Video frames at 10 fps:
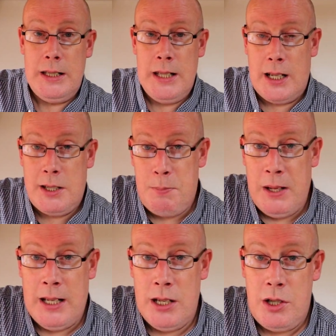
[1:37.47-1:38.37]
Next
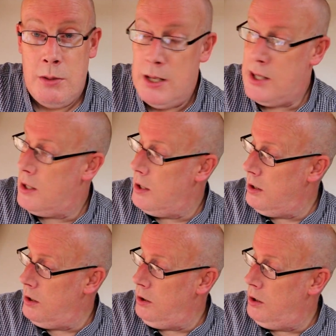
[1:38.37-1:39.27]
big issue is
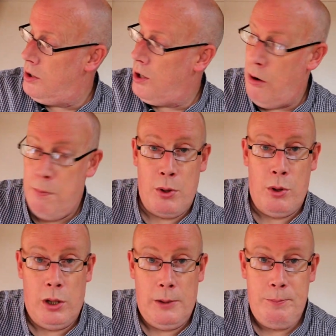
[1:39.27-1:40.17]
your tow
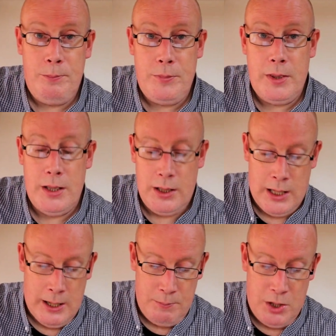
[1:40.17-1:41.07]
ball,
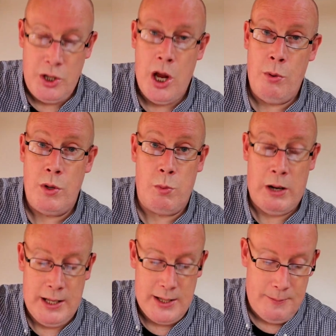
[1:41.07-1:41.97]
your nose
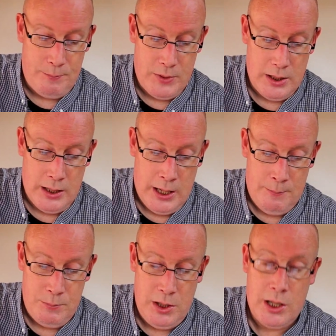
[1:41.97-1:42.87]
weight.
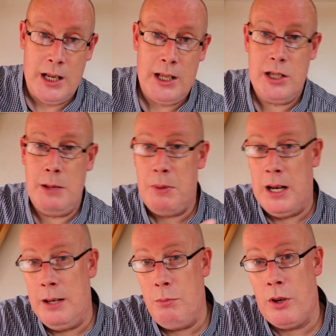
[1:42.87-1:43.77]
You can actually
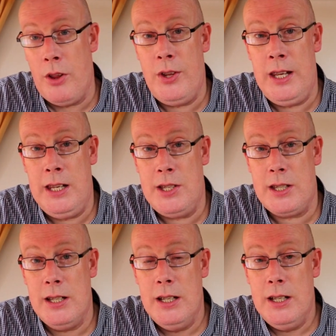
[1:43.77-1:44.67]
buy one of
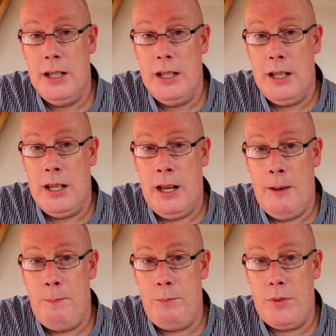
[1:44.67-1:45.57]
these
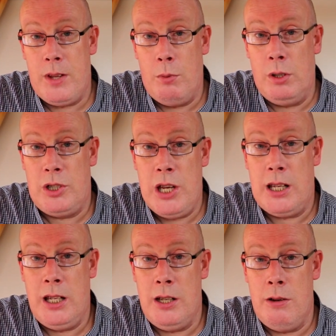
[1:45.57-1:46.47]
that will
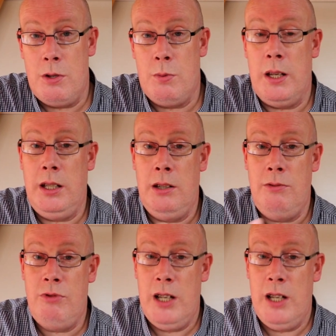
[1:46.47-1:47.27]
check your nose weight. You